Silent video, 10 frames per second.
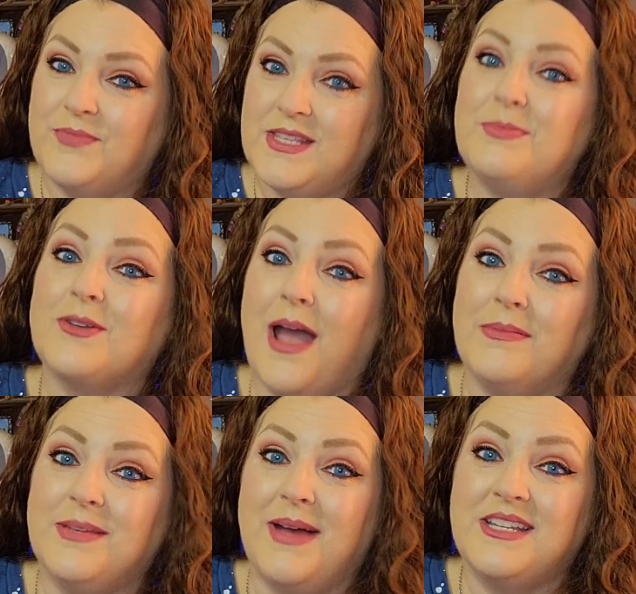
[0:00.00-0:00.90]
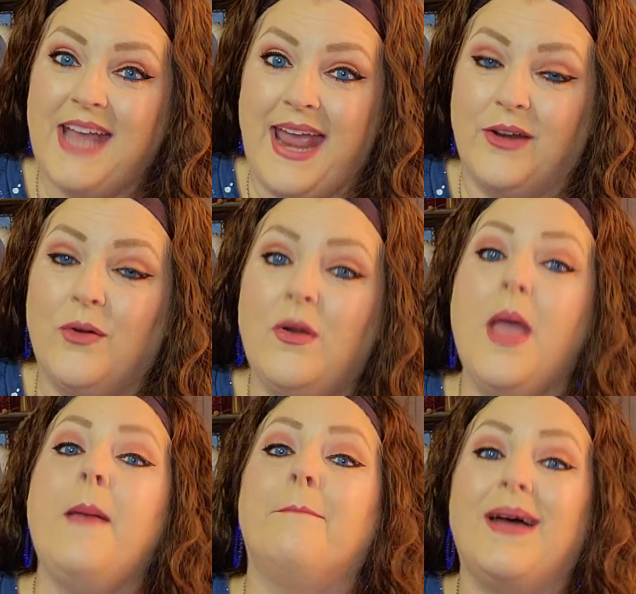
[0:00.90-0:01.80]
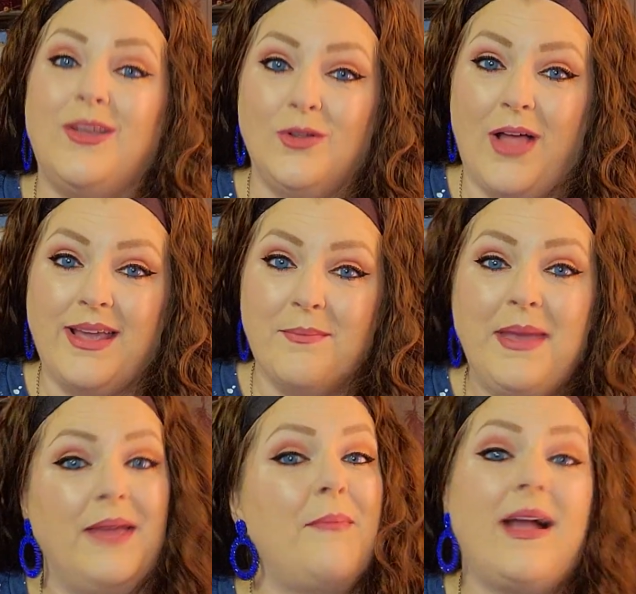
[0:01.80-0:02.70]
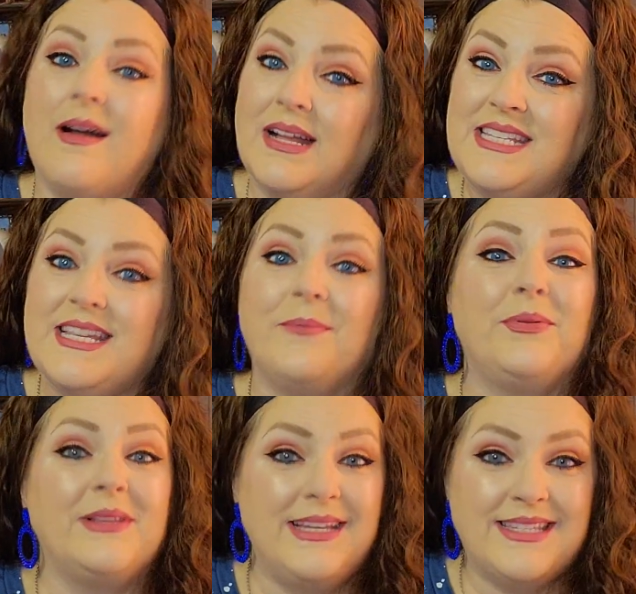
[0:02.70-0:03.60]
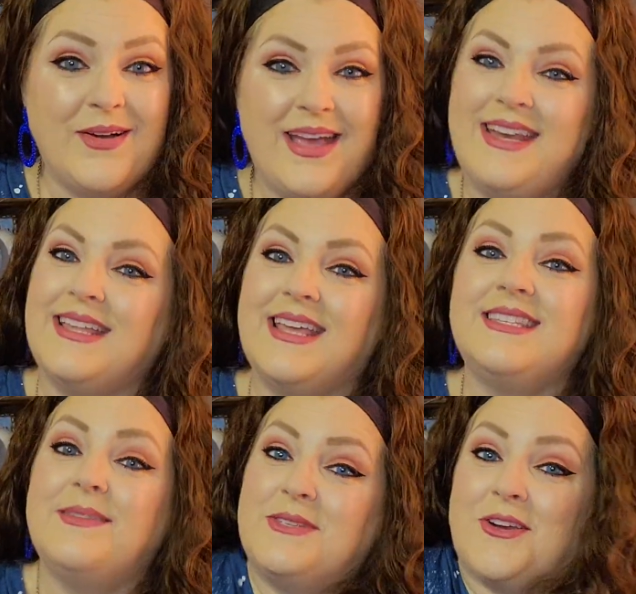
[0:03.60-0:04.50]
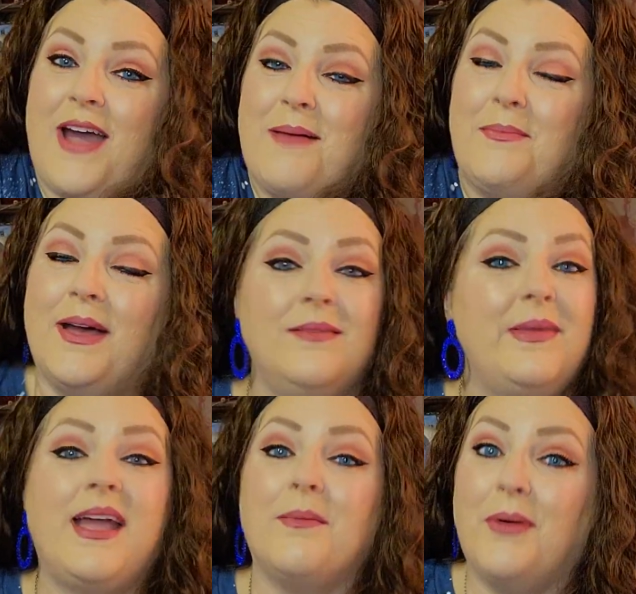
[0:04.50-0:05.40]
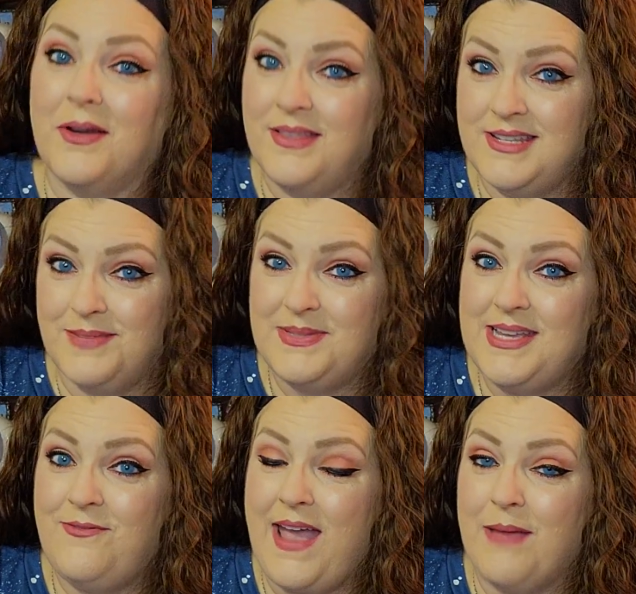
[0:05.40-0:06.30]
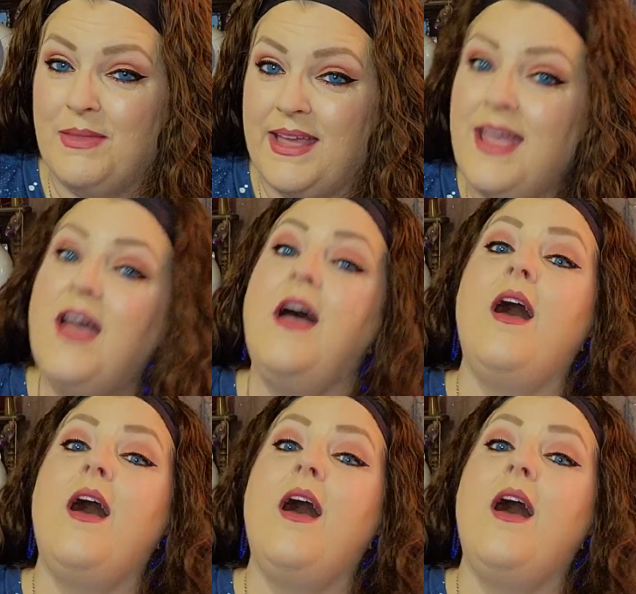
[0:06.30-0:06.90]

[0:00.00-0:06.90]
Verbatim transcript: Subscribe to my channel, but you like me and my content, please go ahead and hit that subscribe button. Become part of the Gypsy family.